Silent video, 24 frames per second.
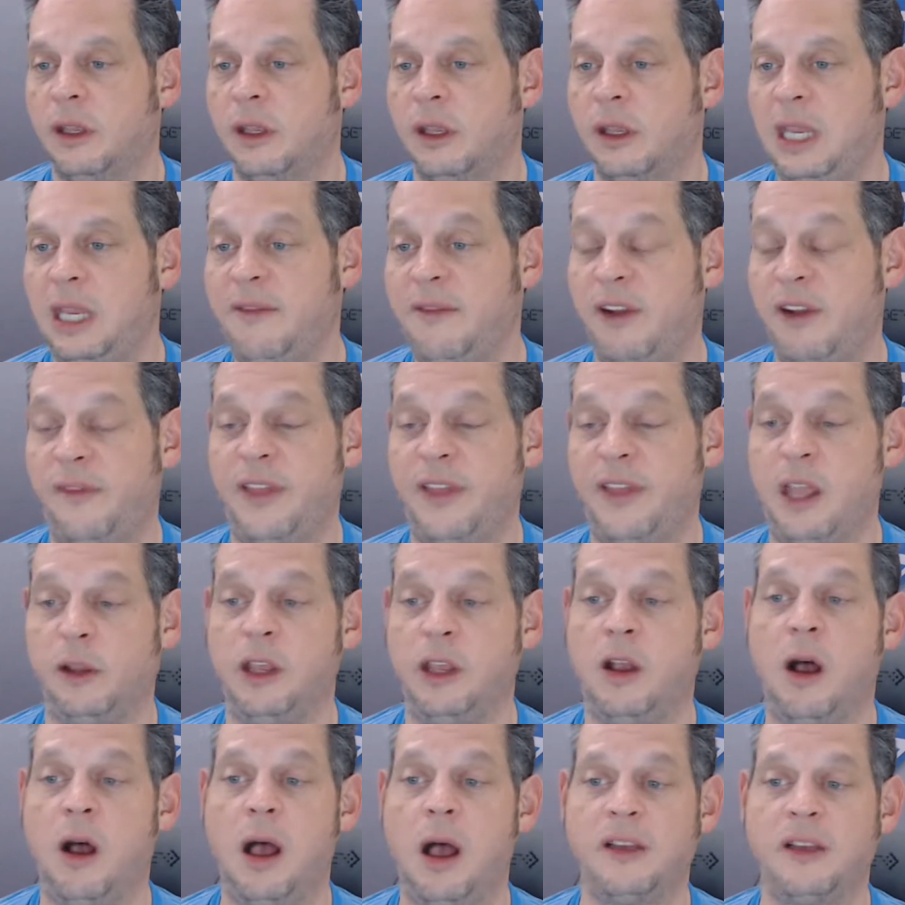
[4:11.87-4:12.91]
even if they only
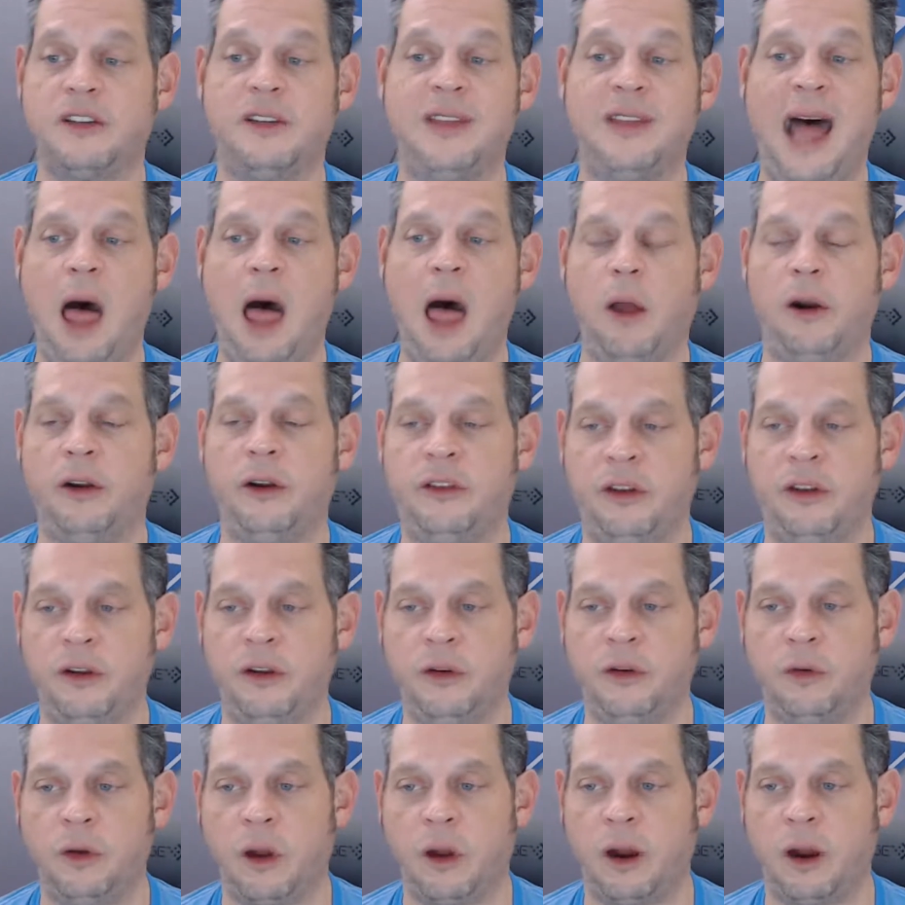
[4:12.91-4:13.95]
cost $1 or
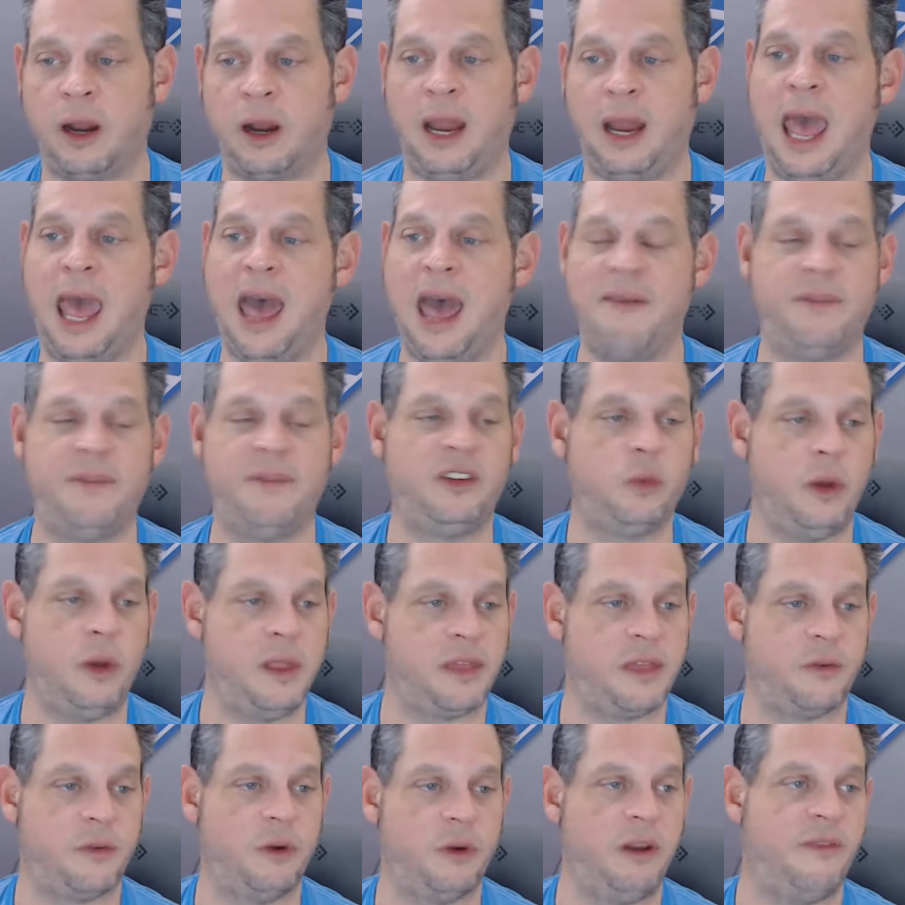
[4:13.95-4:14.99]
$2, are going to have between
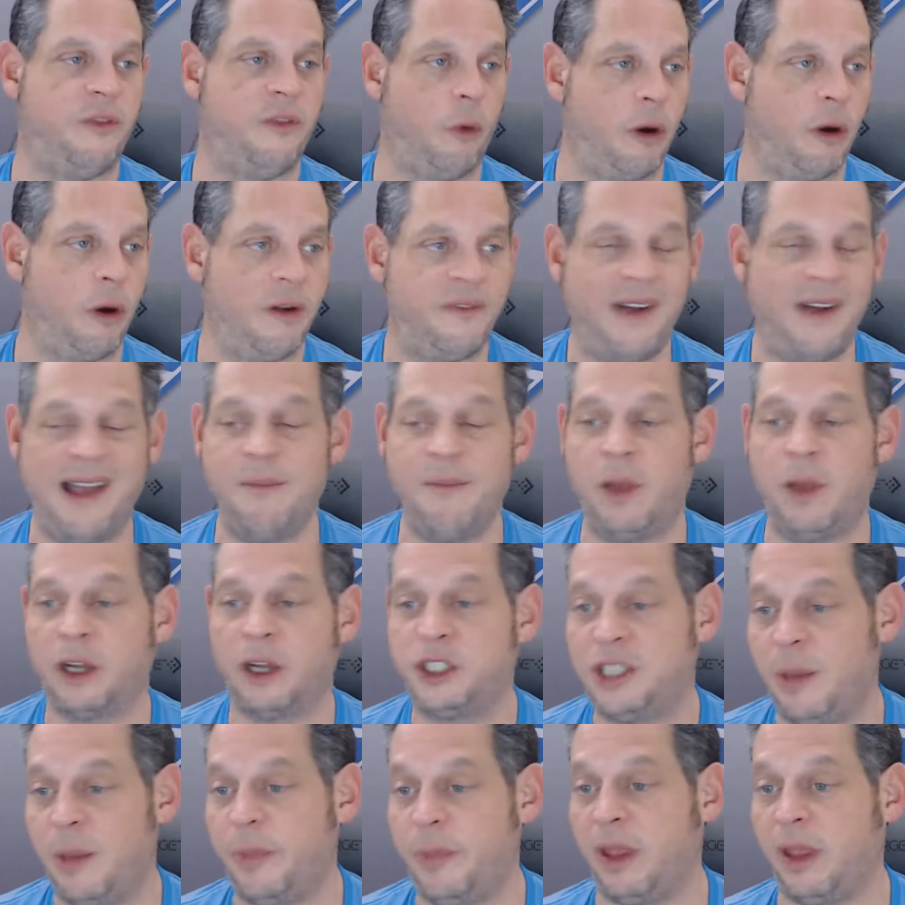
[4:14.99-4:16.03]
$3, $4, or $5
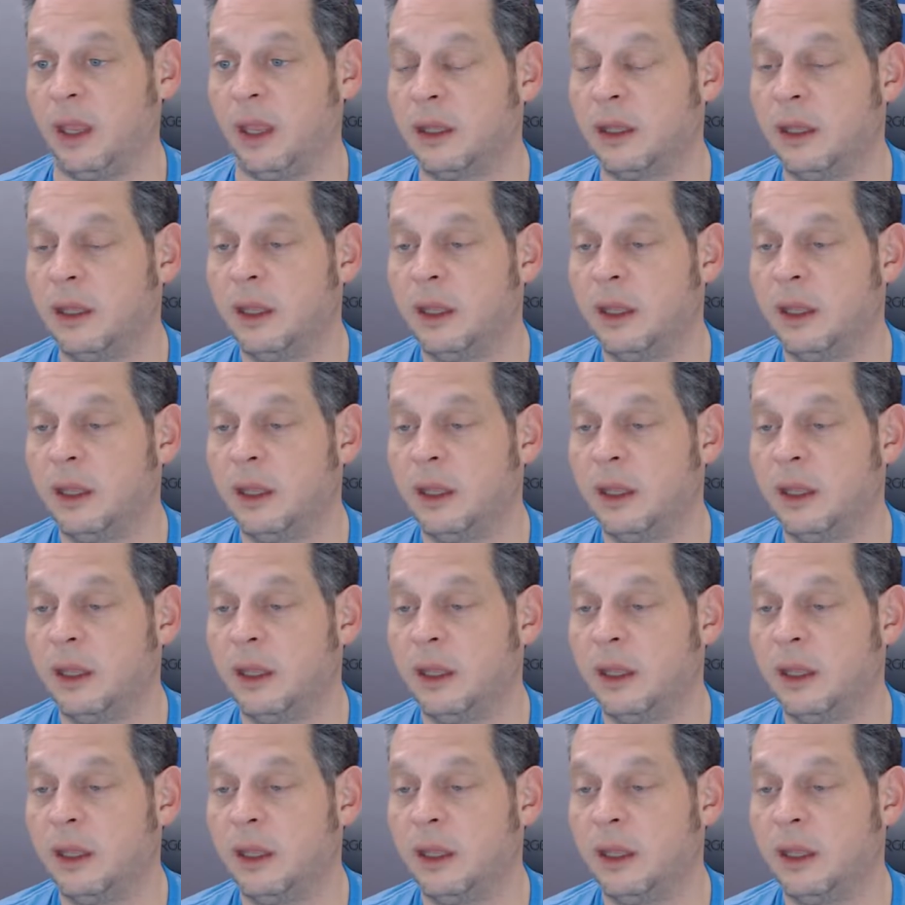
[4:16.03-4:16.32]
shipping.